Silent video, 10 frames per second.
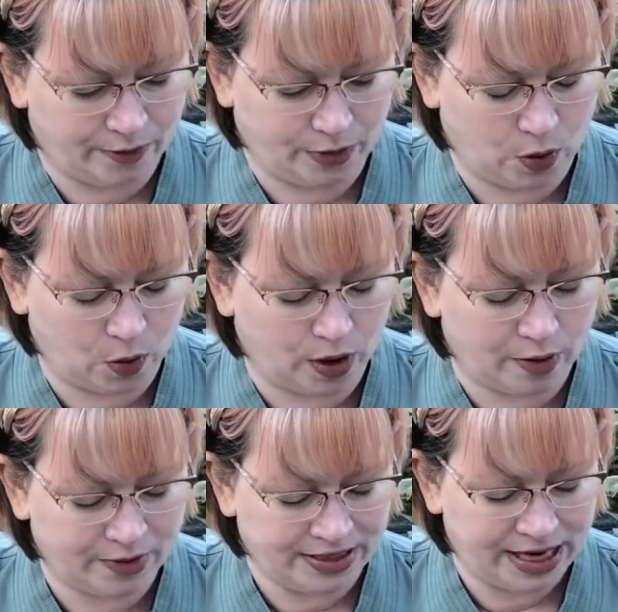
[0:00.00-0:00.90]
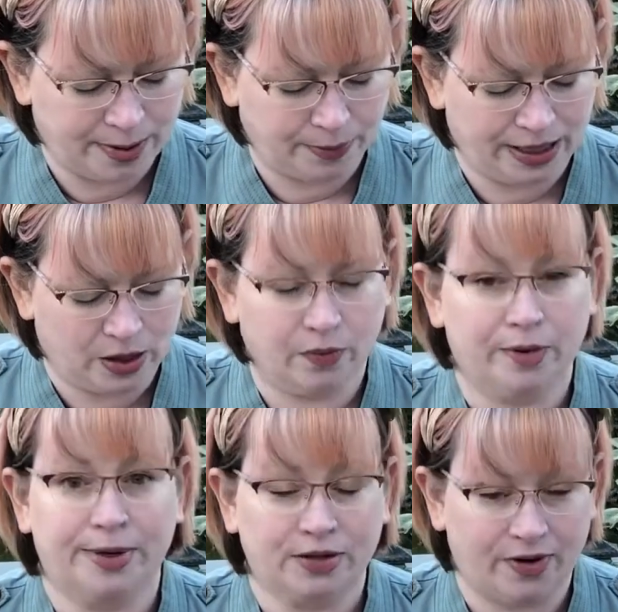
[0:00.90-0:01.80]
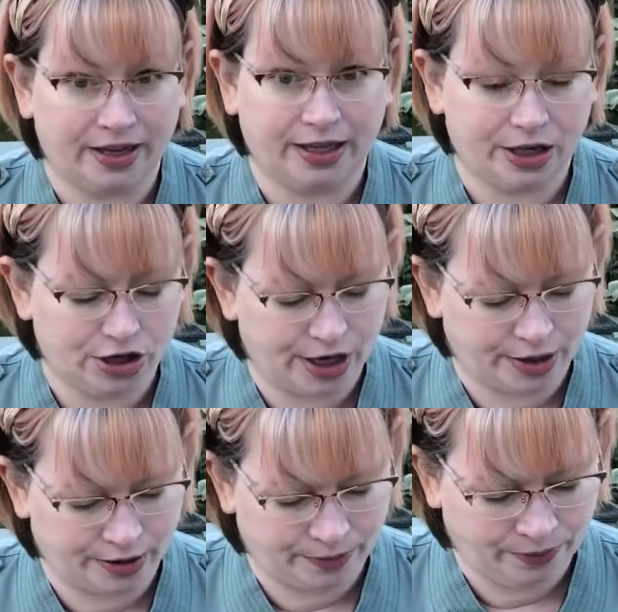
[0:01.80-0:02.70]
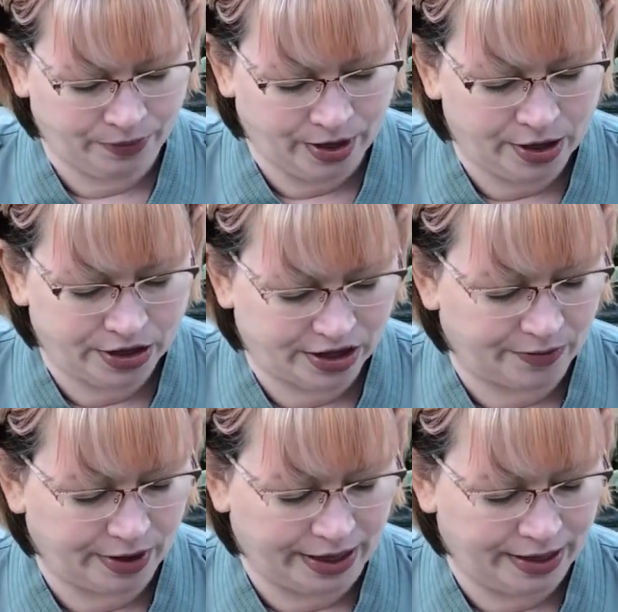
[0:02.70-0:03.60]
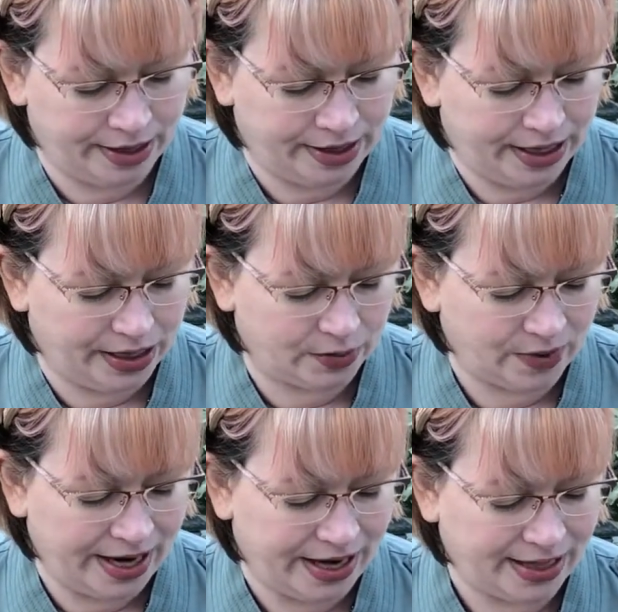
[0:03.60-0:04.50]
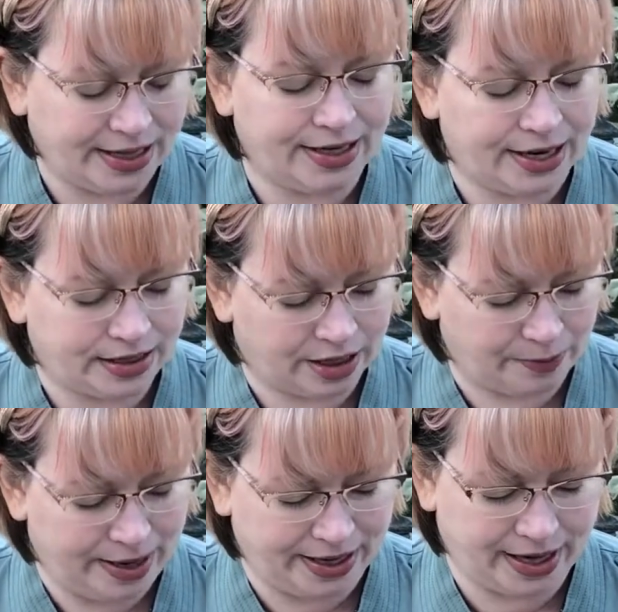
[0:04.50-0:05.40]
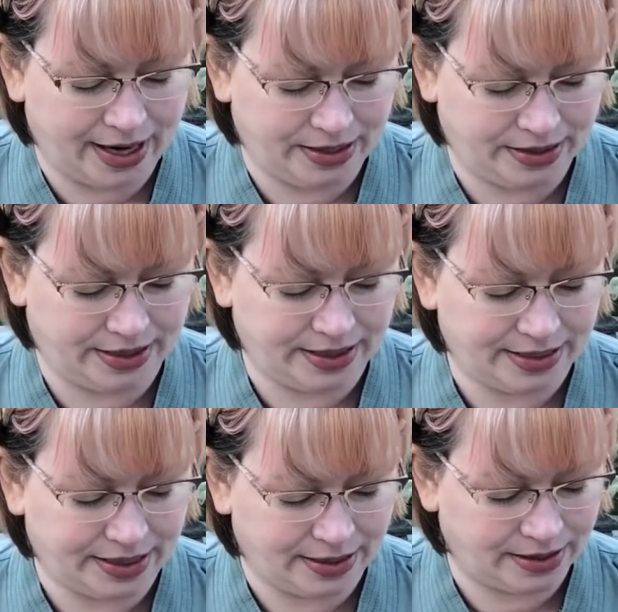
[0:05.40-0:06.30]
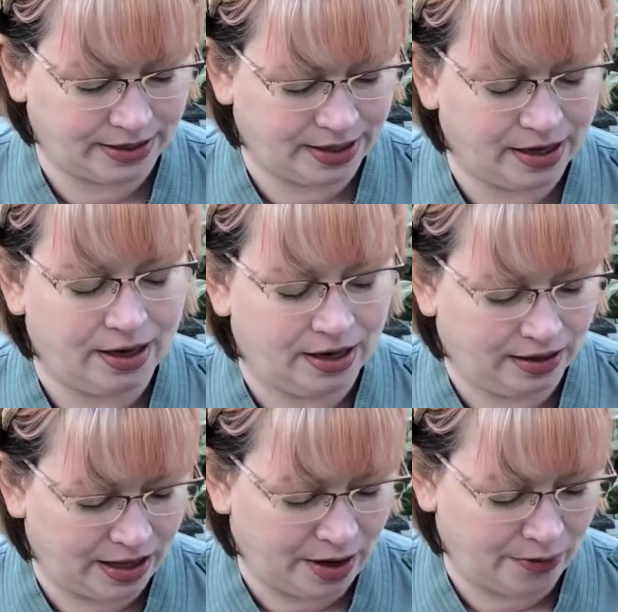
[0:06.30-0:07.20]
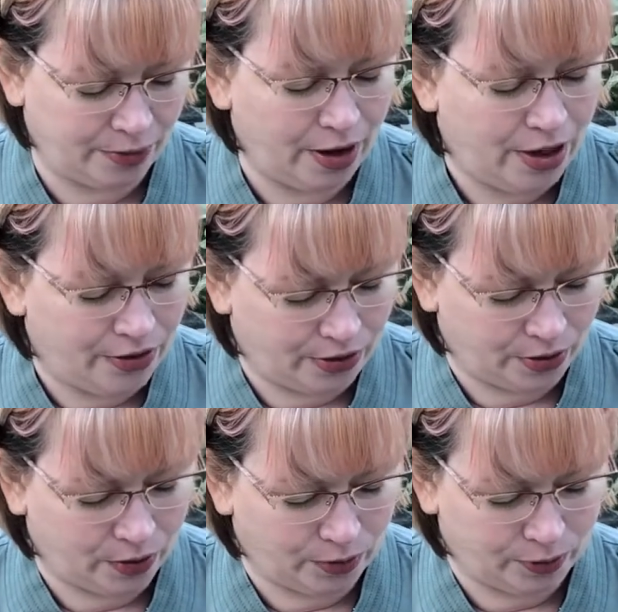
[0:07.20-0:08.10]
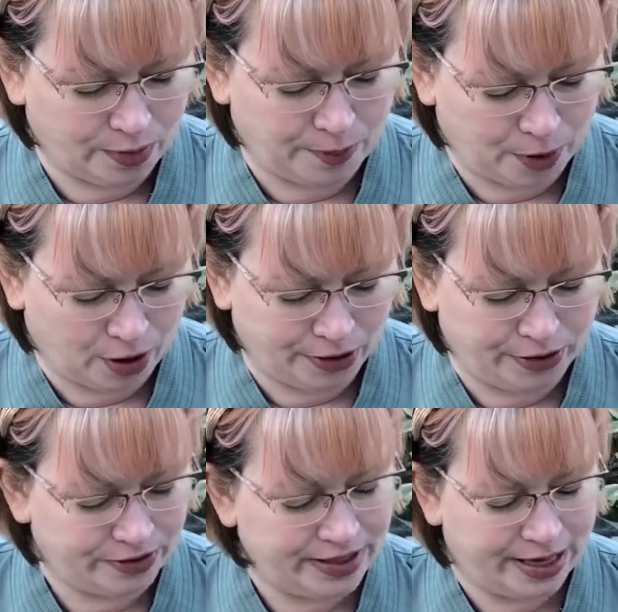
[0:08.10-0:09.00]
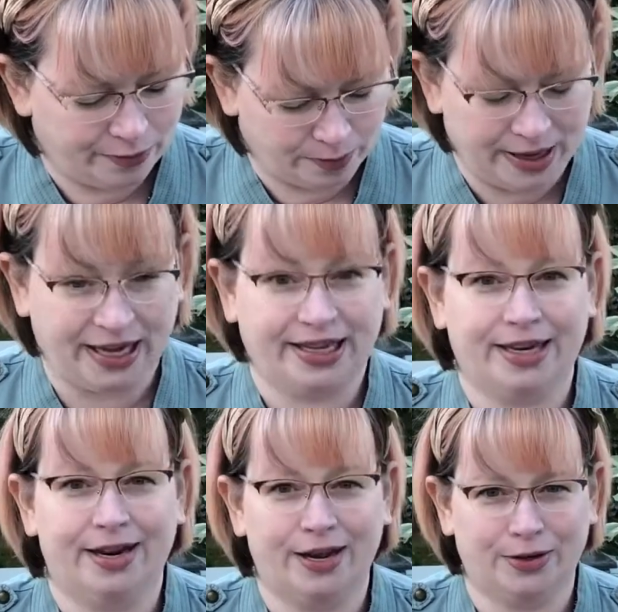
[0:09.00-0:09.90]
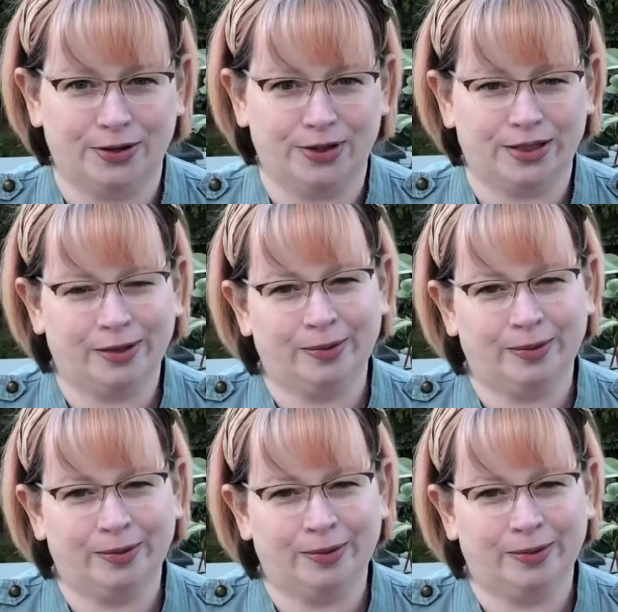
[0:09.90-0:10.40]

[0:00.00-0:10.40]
of the corner of a sad blanket we must finally share, shivering in the rain at the dusk of mankind's existence. Love, the girl from the barn you saved from alien hunters.